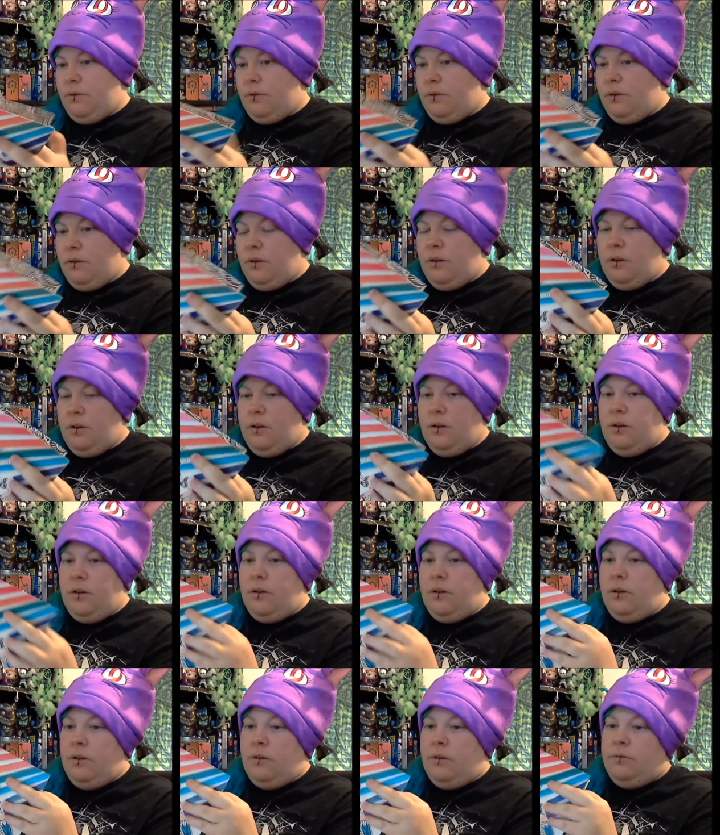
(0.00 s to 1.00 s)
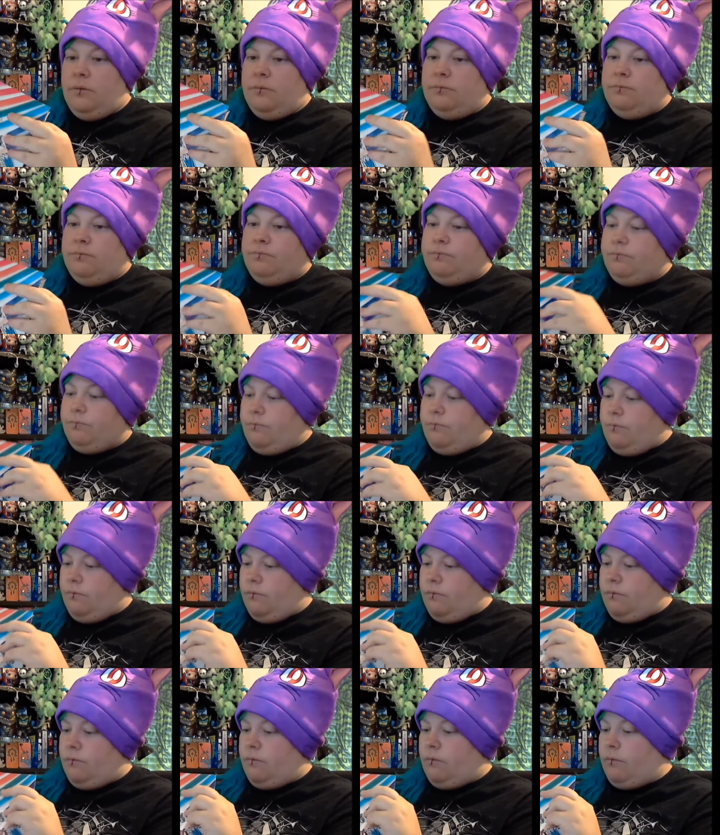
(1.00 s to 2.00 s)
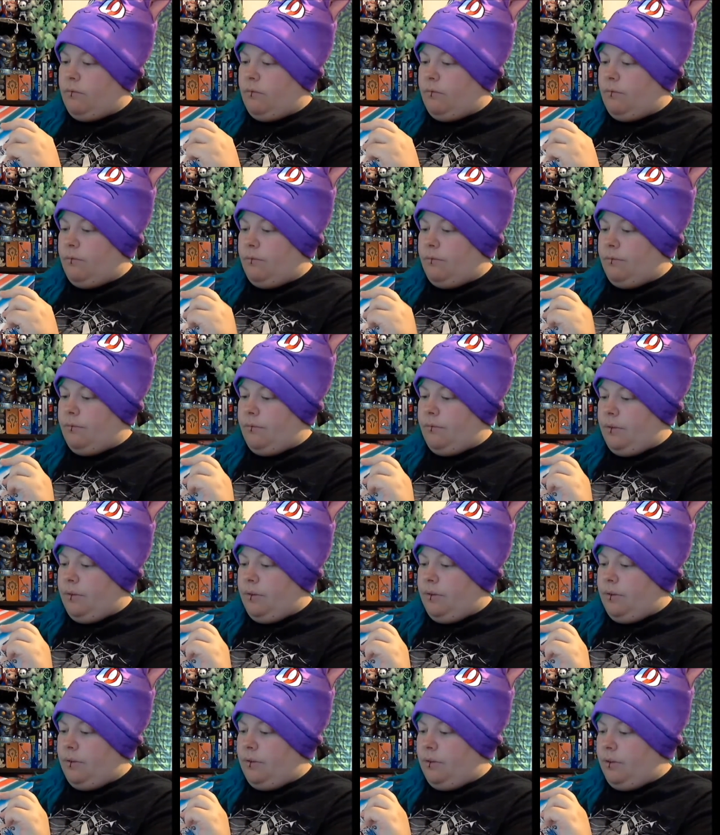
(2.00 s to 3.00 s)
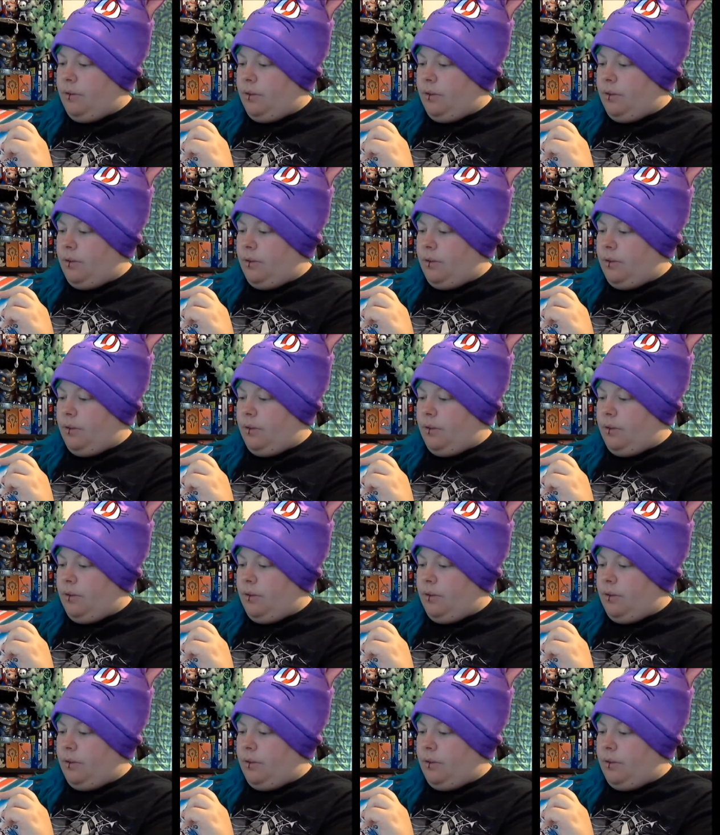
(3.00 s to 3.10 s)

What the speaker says: [no speech]